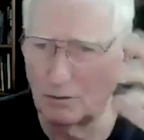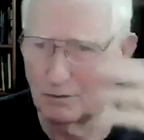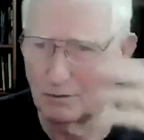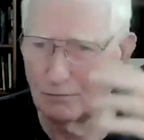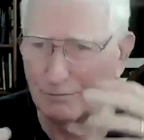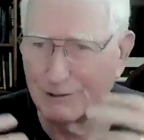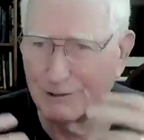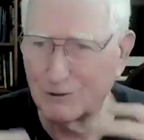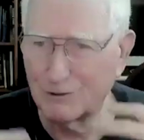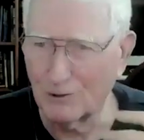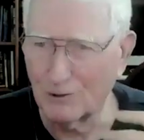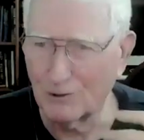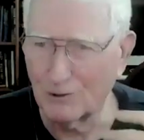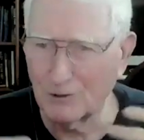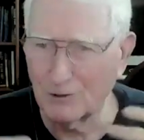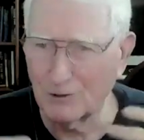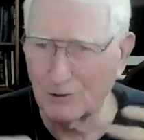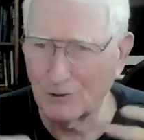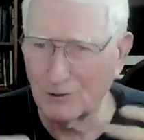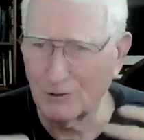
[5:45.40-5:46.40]
two, the
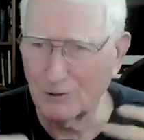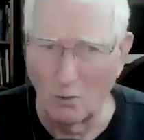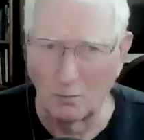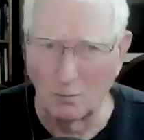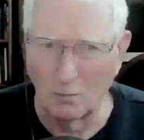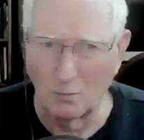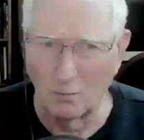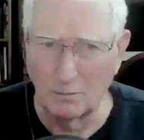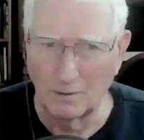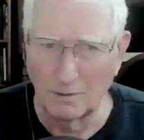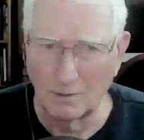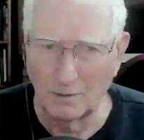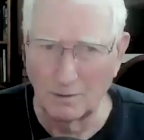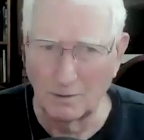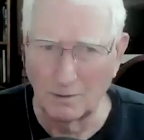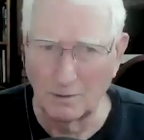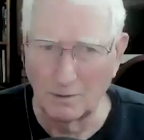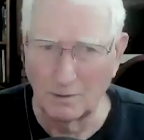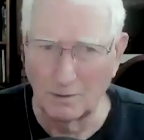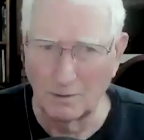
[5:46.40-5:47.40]
return of hope.
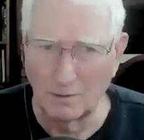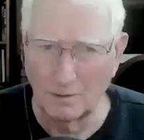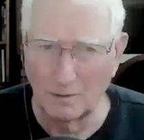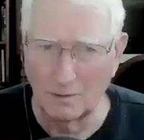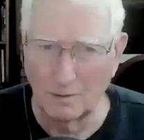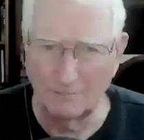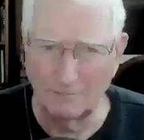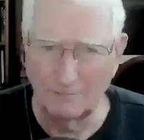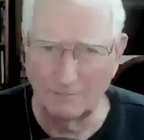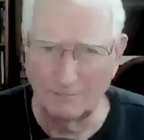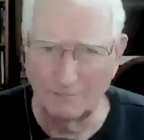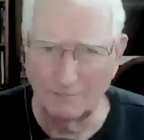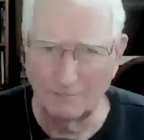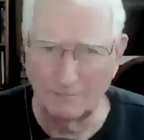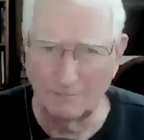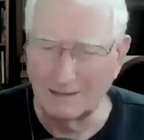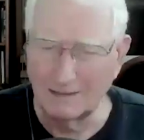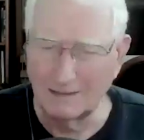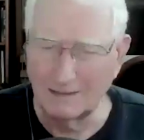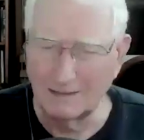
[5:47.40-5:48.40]
Okay,
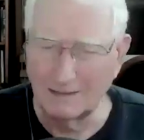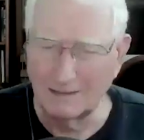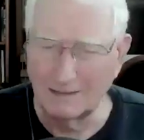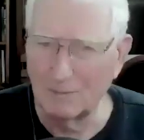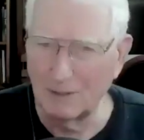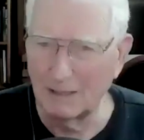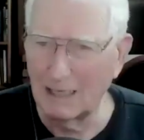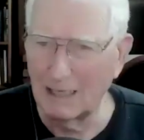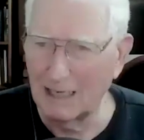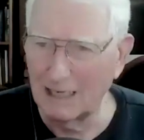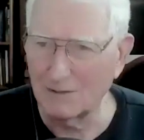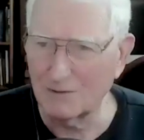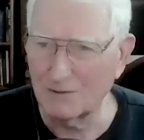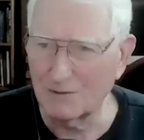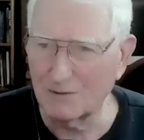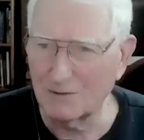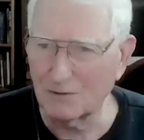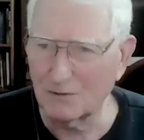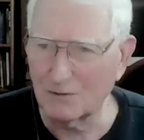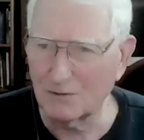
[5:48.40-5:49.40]
there might be
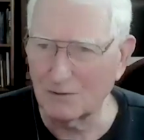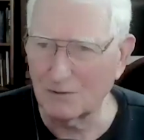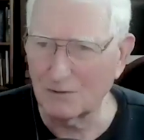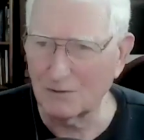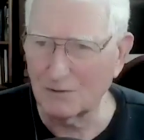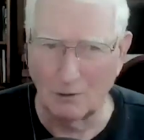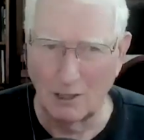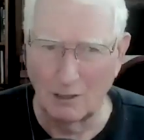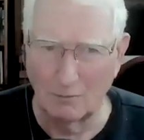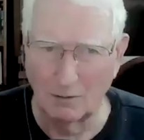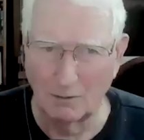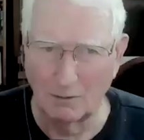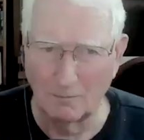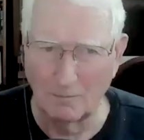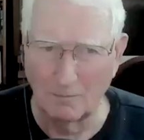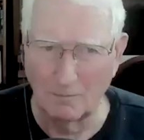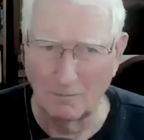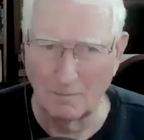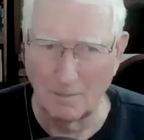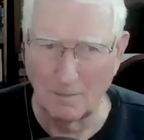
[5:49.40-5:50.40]
an answer to my
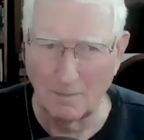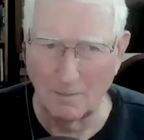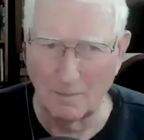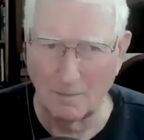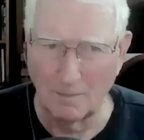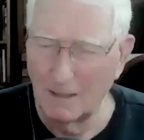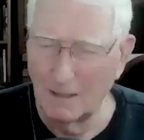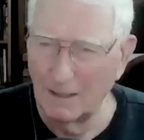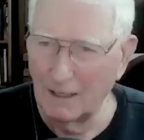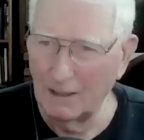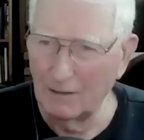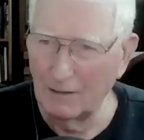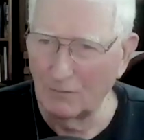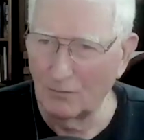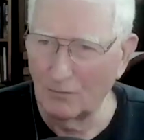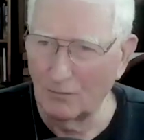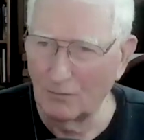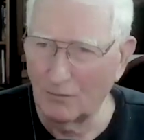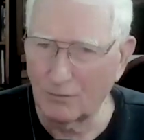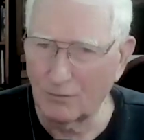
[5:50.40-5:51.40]
problem.
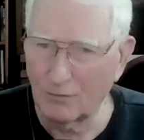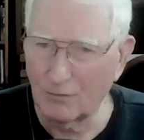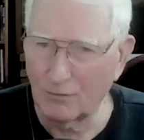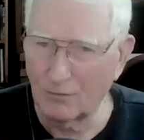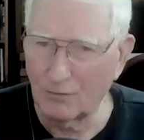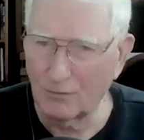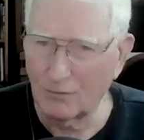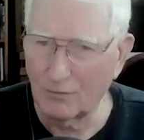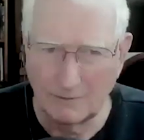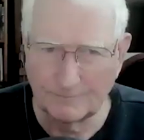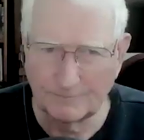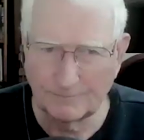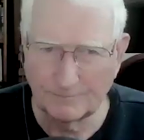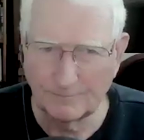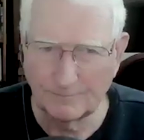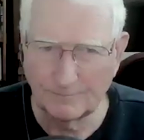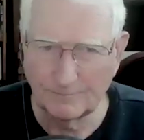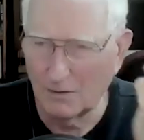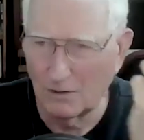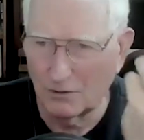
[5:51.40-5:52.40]
And
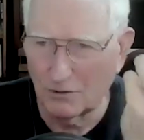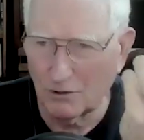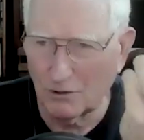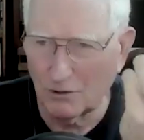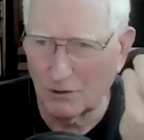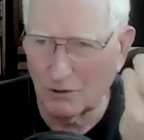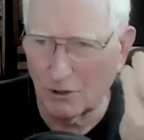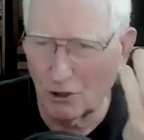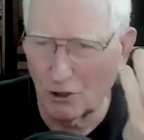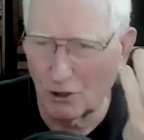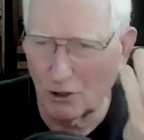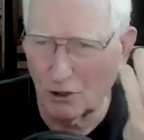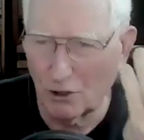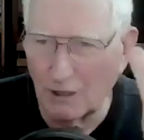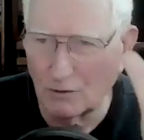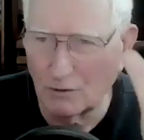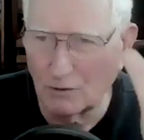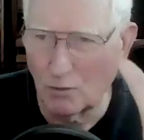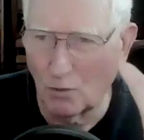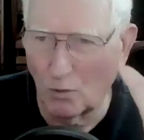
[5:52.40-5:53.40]
three is the
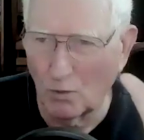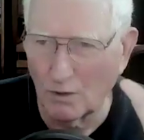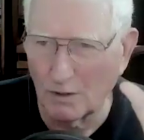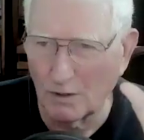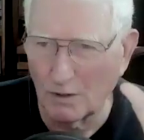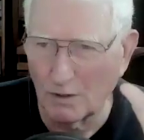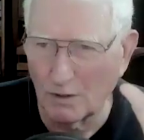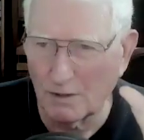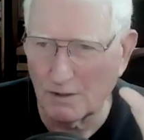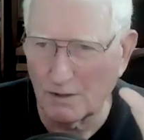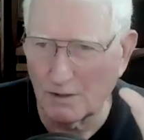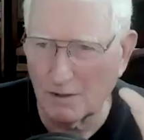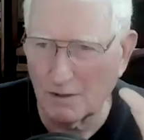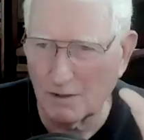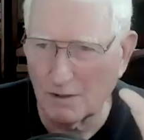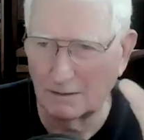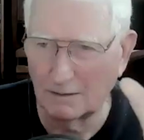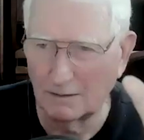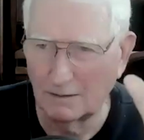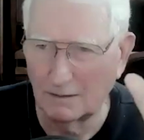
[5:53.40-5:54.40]
turning
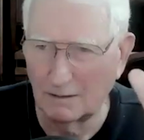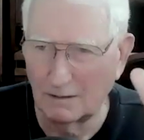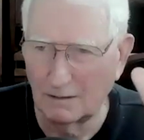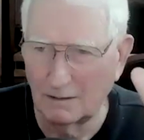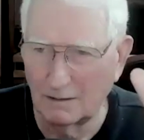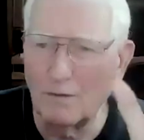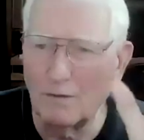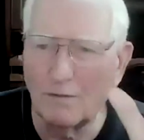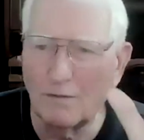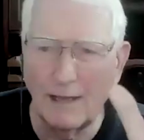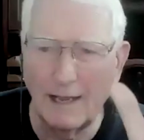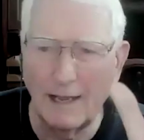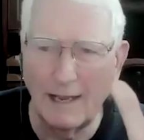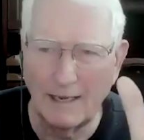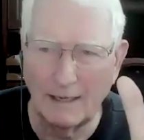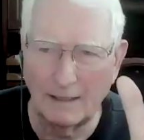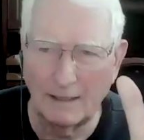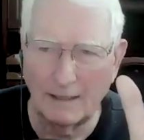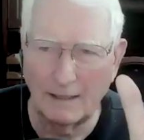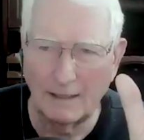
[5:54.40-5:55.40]
towards that. And
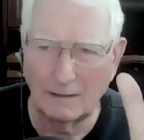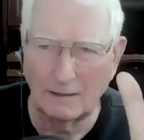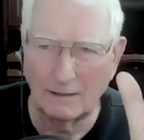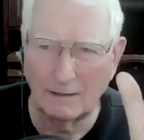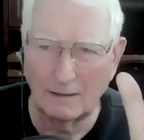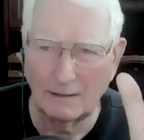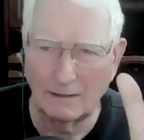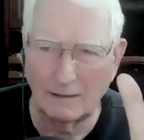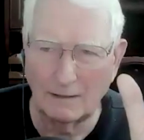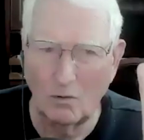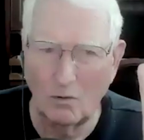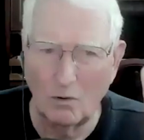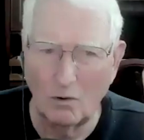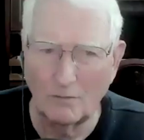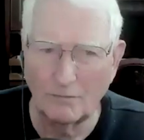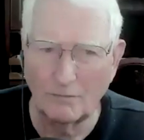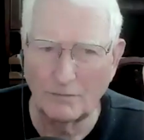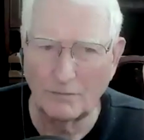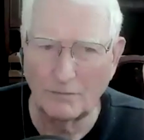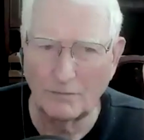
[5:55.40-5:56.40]
with that
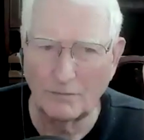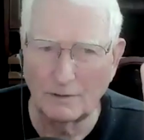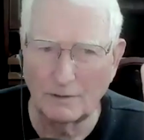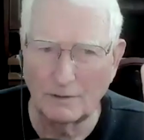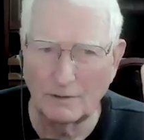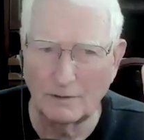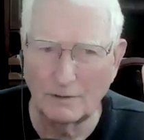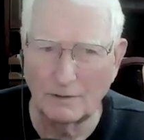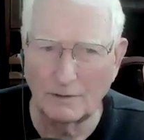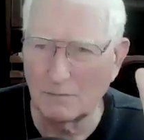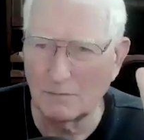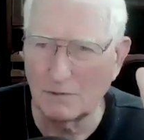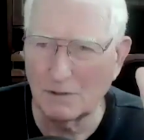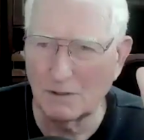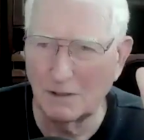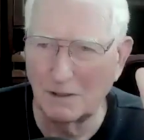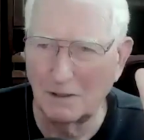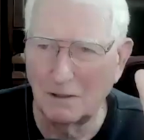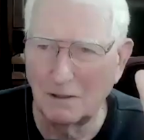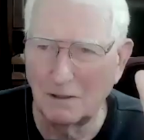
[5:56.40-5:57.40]
often
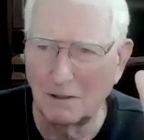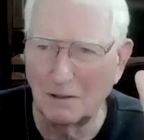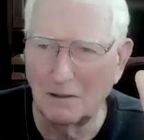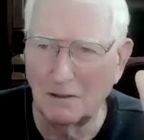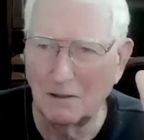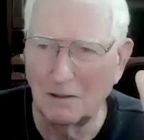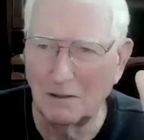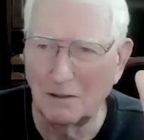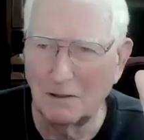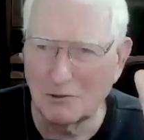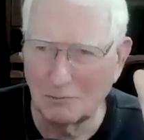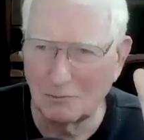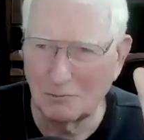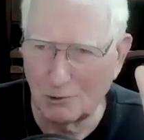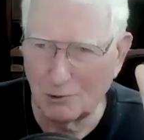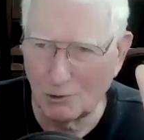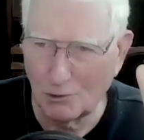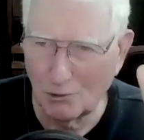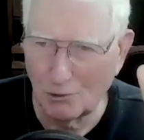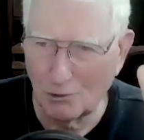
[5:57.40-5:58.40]
comes
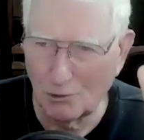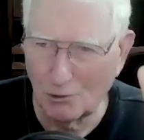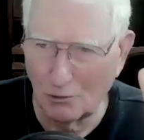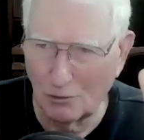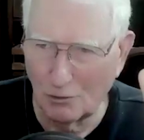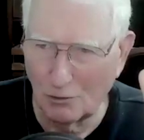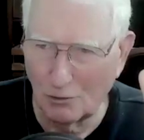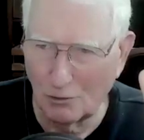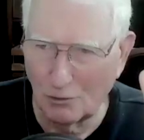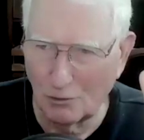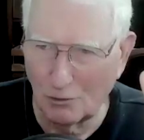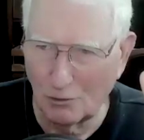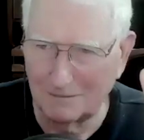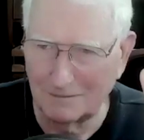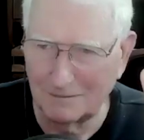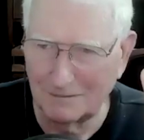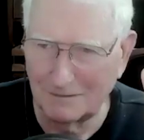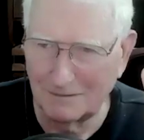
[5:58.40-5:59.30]
some joy.